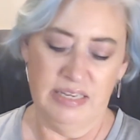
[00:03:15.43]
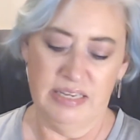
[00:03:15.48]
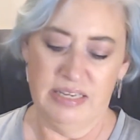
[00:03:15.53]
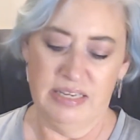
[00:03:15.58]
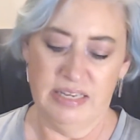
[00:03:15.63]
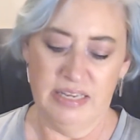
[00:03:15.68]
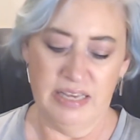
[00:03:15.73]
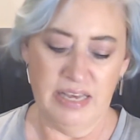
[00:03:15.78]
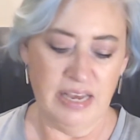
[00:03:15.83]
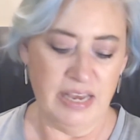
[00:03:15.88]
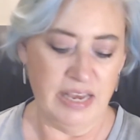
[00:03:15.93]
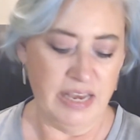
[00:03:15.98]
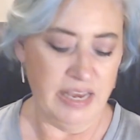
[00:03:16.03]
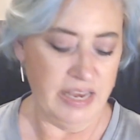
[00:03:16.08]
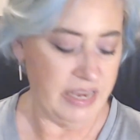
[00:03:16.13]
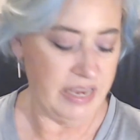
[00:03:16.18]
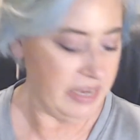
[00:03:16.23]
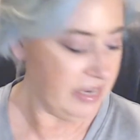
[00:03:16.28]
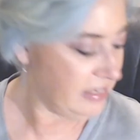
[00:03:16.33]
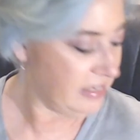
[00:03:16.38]

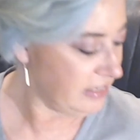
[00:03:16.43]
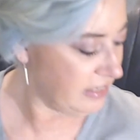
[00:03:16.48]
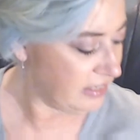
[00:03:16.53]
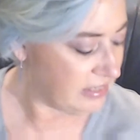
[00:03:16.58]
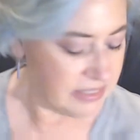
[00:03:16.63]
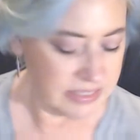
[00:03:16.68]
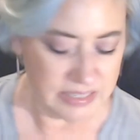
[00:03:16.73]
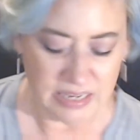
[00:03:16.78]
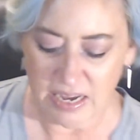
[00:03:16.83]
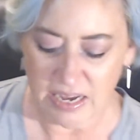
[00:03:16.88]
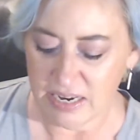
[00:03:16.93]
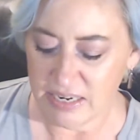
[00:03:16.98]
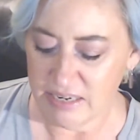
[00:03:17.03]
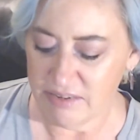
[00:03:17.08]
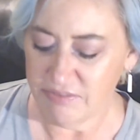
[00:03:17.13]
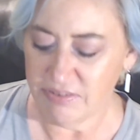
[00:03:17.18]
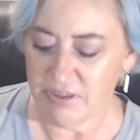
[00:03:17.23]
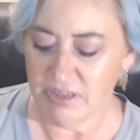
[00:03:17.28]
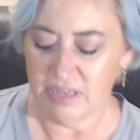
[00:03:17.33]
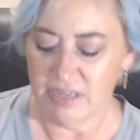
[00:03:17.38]
and it's kind of
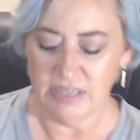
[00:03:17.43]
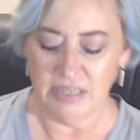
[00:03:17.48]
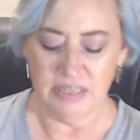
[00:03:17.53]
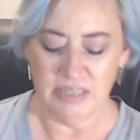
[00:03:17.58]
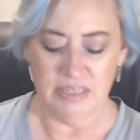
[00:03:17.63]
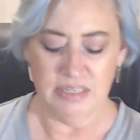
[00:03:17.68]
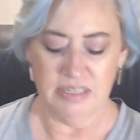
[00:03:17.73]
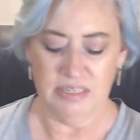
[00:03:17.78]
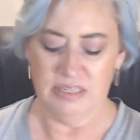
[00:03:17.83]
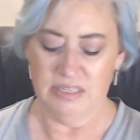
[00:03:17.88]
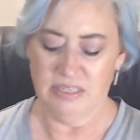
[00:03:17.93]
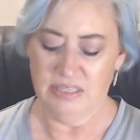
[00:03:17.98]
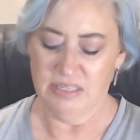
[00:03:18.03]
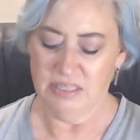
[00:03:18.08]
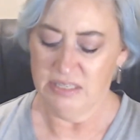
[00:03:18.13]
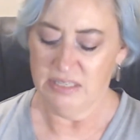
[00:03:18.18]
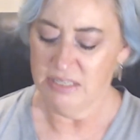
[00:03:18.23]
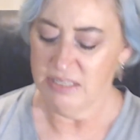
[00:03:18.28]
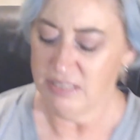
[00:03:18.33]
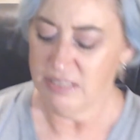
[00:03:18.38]
a
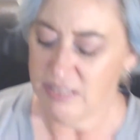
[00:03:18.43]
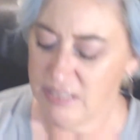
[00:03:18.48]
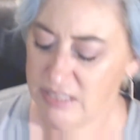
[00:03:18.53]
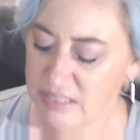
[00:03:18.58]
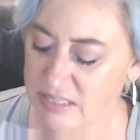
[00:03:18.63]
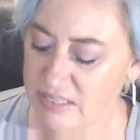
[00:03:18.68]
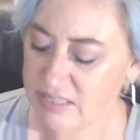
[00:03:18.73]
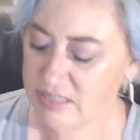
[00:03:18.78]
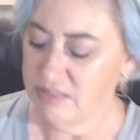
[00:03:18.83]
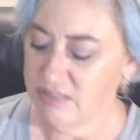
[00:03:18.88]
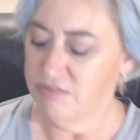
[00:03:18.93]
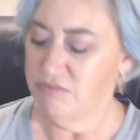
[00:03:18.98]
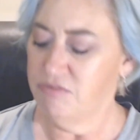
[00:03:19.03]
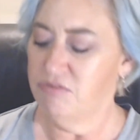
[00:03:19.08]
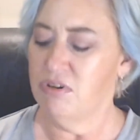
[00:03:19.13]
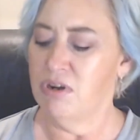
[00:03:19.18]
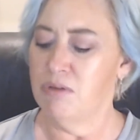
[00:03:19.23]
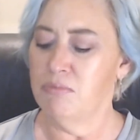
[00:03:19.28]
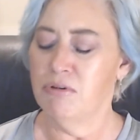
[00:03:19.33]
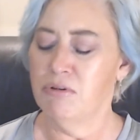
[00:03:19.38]

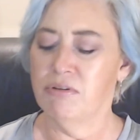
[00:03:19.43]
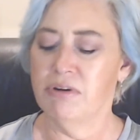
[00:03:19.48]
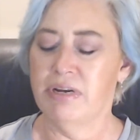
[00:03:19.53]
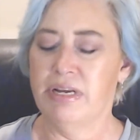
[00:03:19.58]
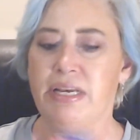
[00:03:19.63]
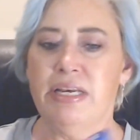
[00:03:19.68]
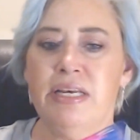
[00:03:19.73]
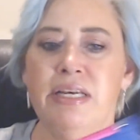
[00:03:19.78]
rubbery,